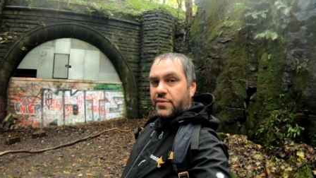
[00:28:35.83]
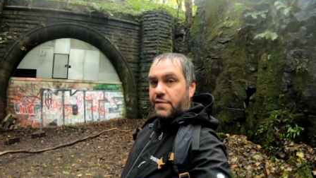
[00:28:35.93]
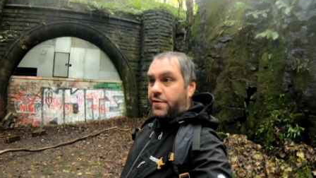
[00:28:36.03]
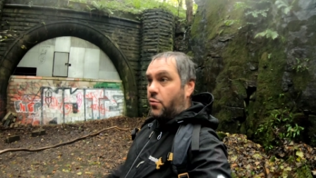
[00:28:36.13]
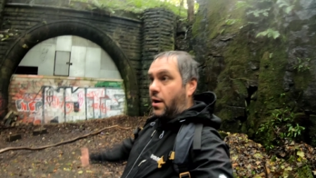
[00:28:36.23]
look a
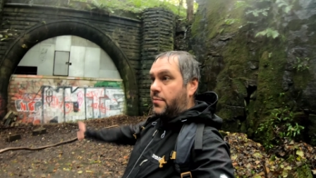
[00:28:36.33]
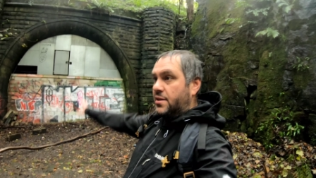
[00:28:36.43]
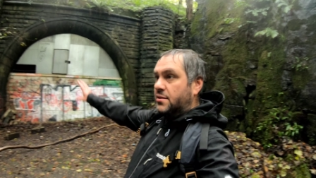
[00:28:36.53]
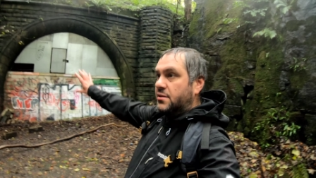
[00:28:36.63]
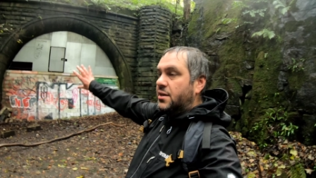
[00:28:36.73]
photo. I
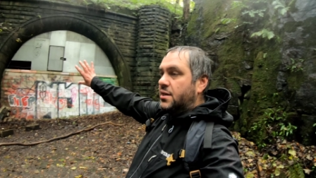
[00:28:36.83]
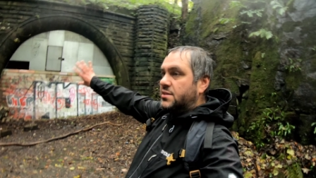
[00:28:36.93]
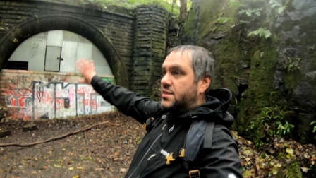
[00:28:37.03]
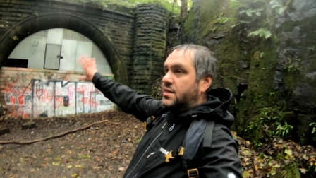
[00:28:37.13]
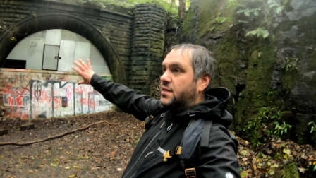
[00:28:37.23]
mean, it
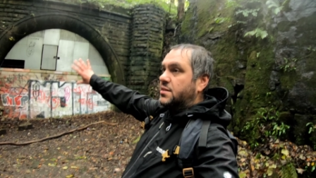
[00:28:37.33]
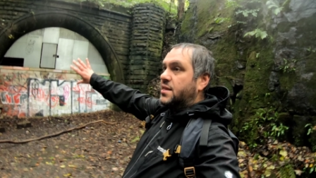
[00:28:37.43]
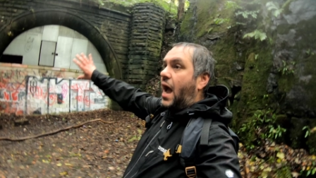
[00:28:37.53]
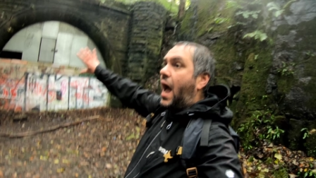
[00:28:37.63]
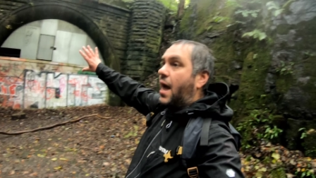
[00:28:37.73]
it's
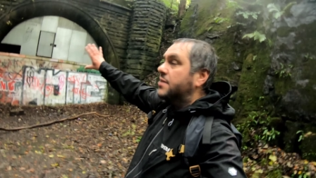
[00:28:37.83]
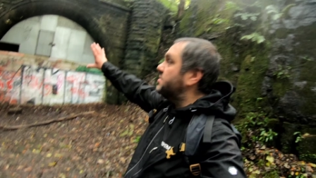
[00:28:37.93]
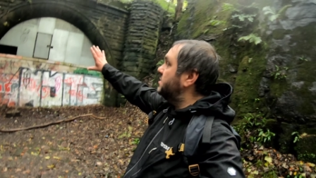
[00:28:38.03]
the art